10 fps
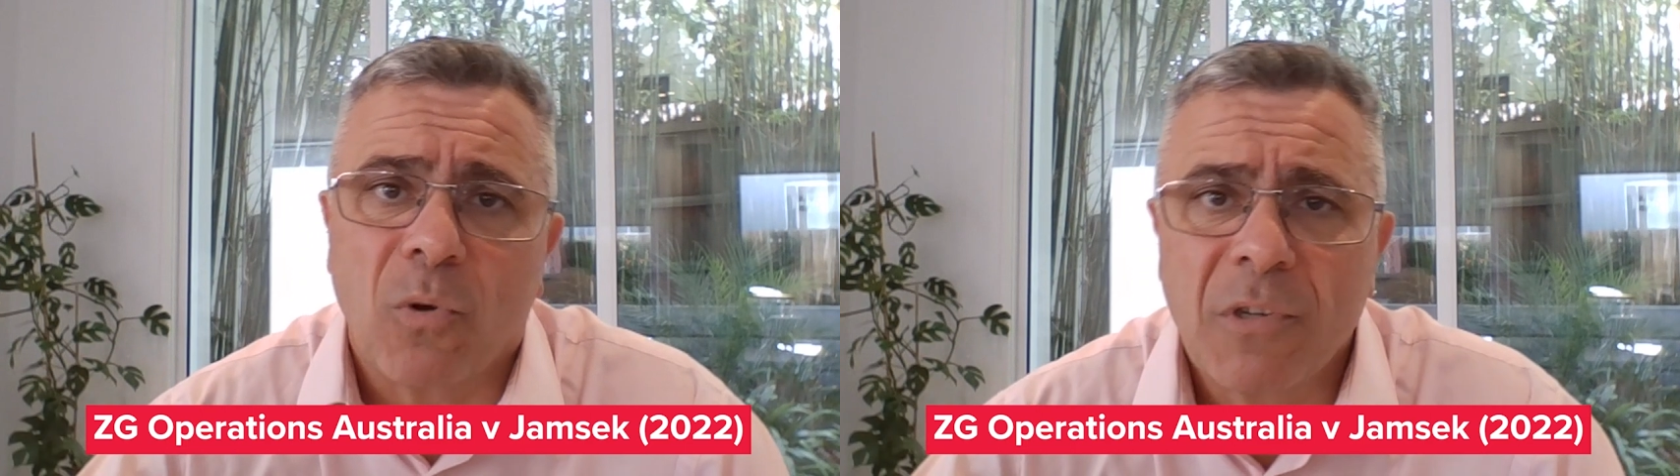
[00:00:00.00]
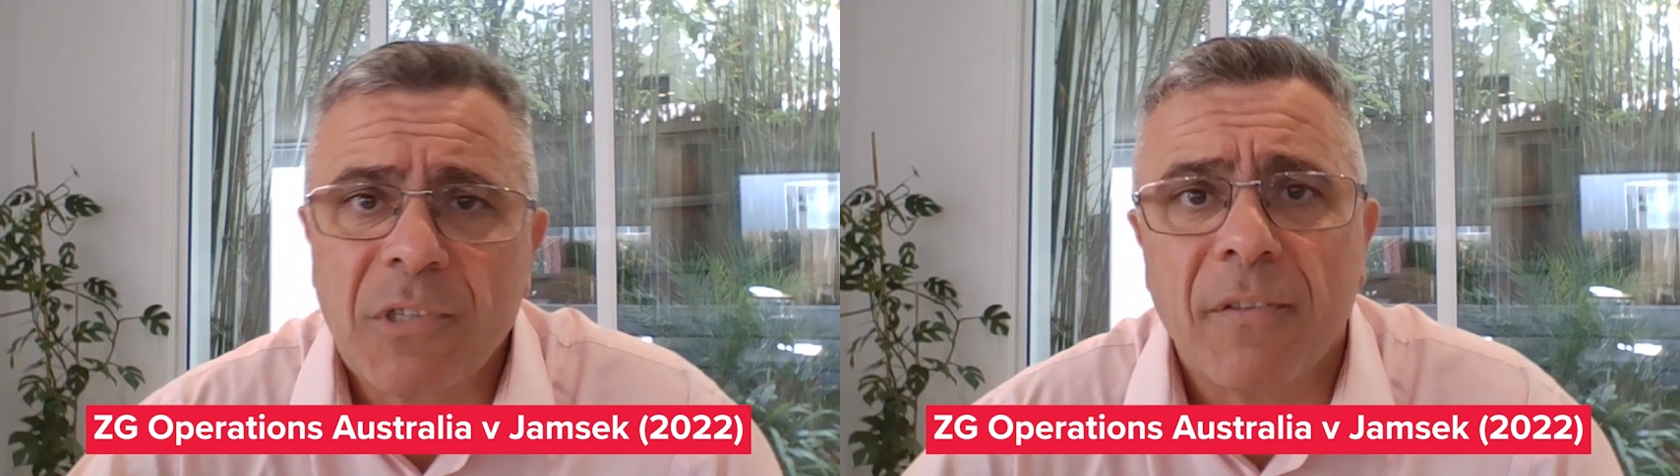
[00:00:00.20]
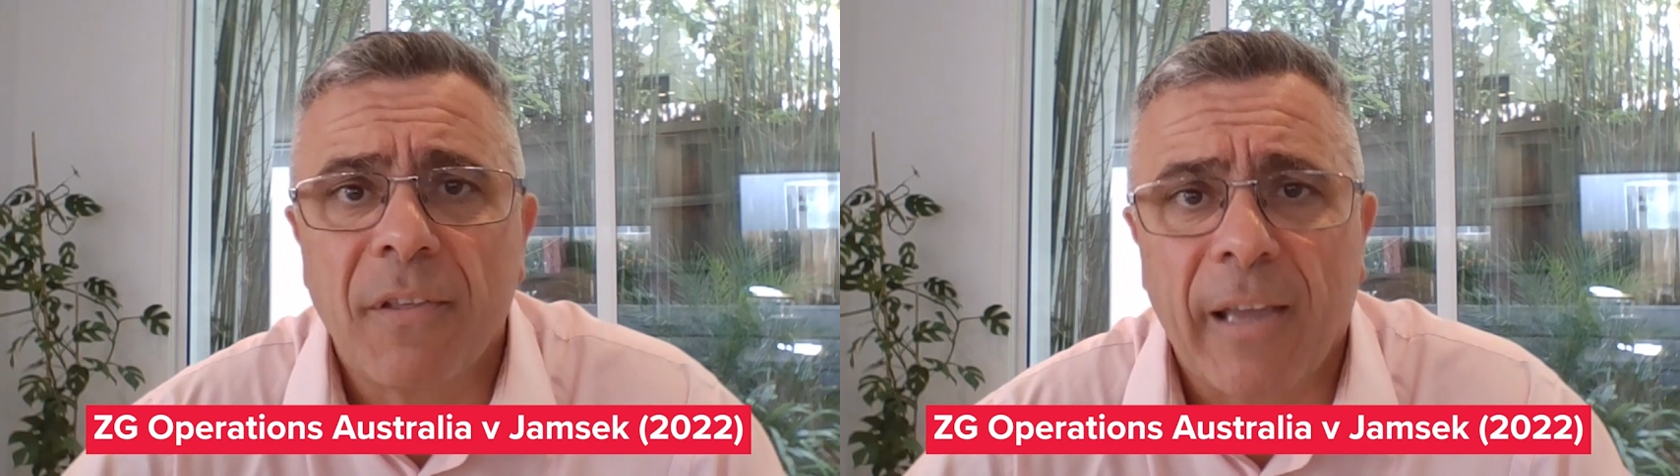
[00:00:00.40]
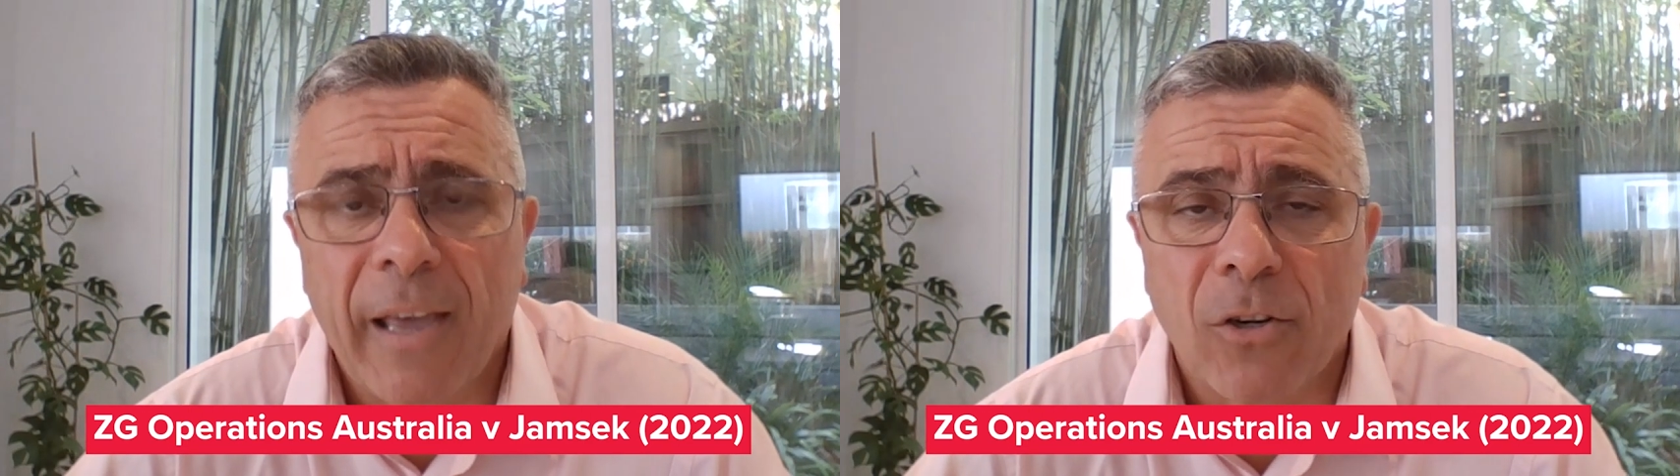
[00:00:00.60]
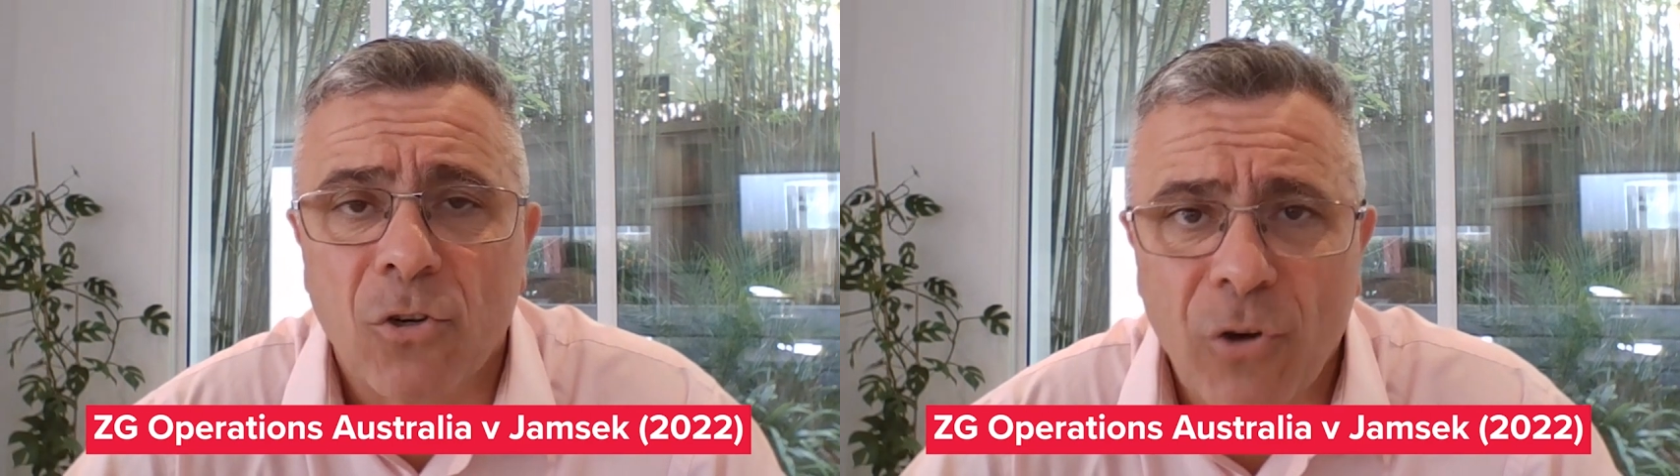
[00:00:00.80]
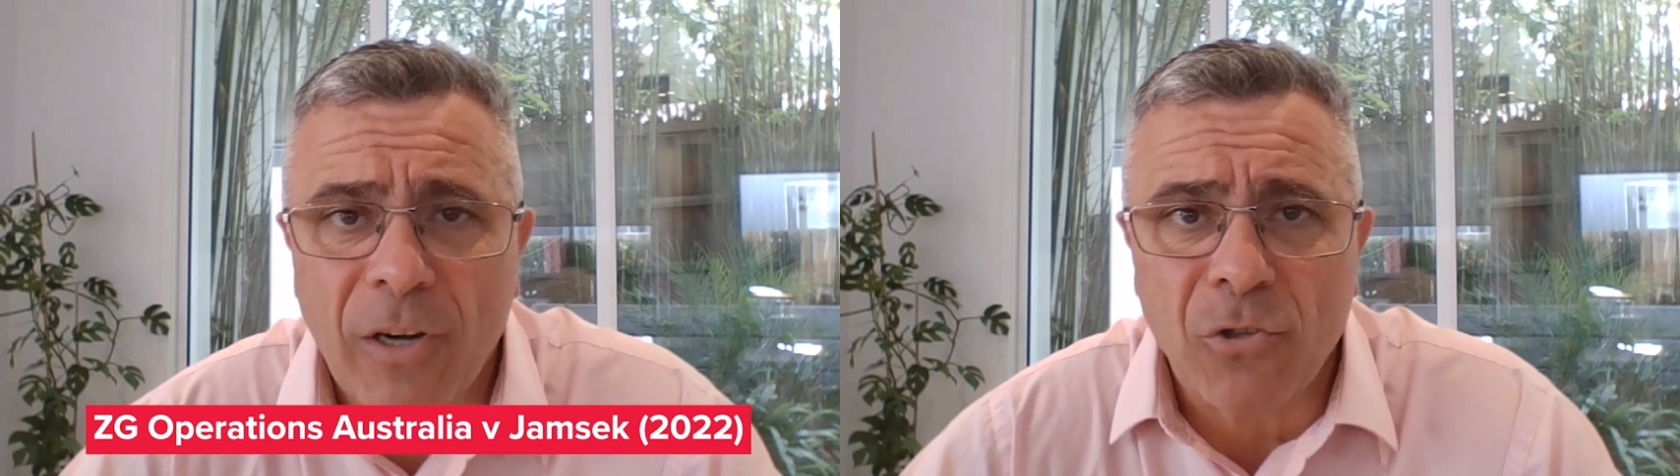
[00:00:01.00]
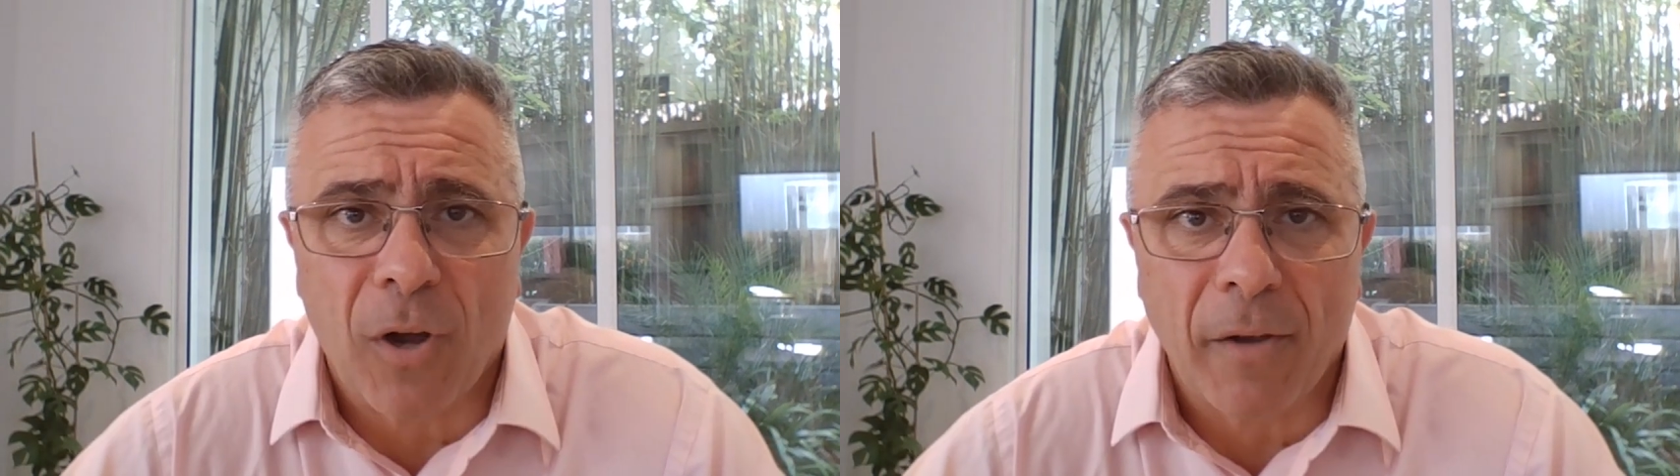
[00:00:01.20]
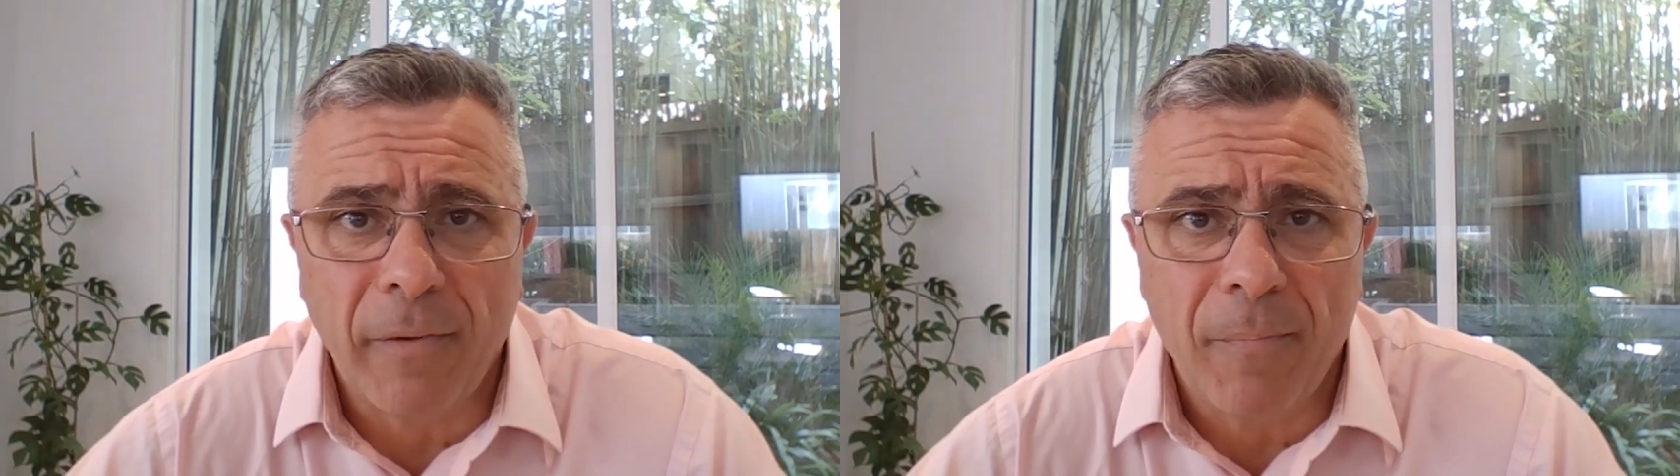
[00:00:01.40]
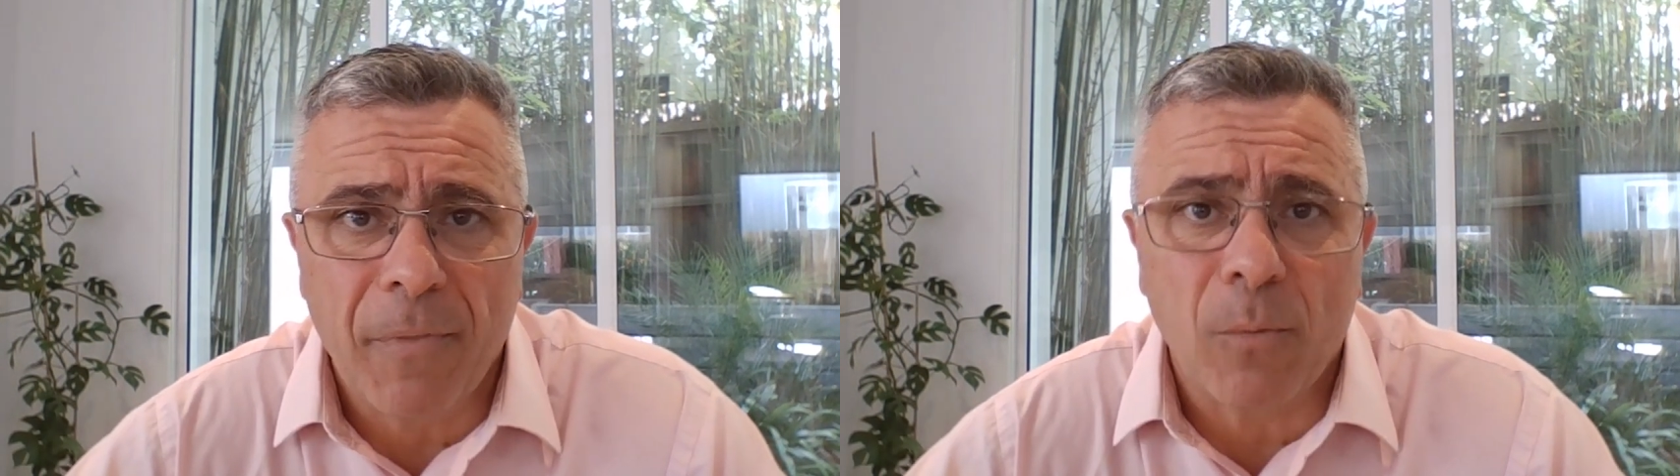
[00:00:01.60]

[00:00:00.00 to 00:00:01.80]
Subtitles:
was that you had a truck driver